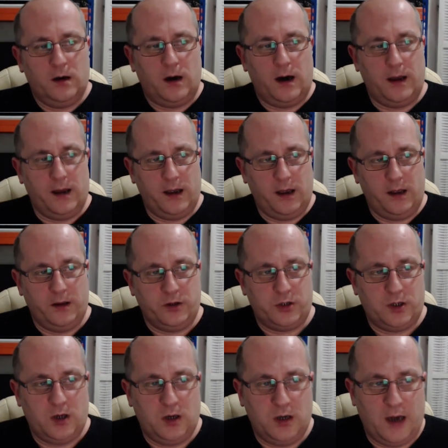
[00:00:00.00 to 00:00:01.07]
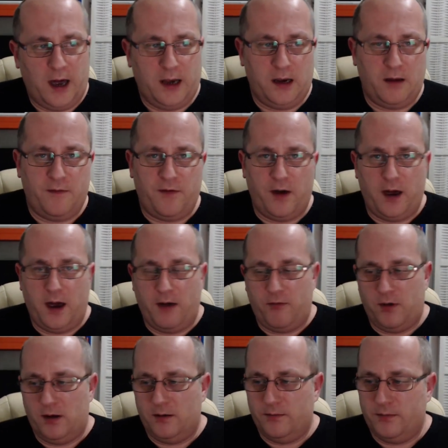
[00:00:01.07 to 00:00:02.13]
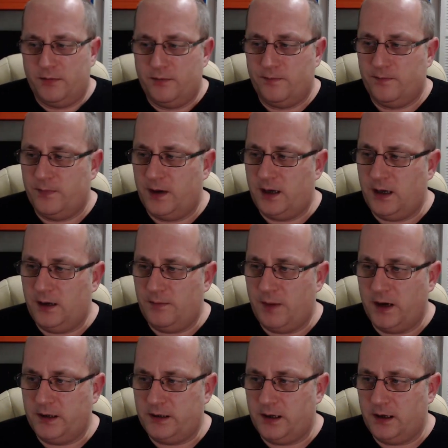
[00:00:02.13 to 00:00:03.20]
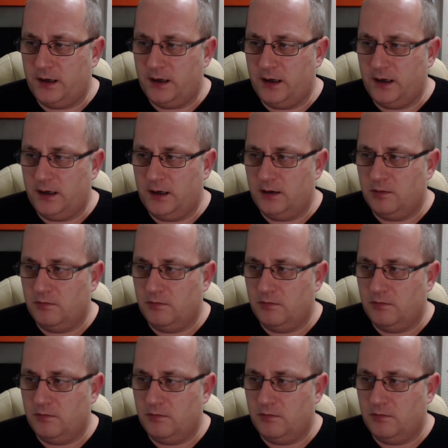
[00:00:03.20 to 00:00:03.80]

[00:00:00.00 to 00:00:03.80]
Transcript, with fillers: And then she had an affair, and he basically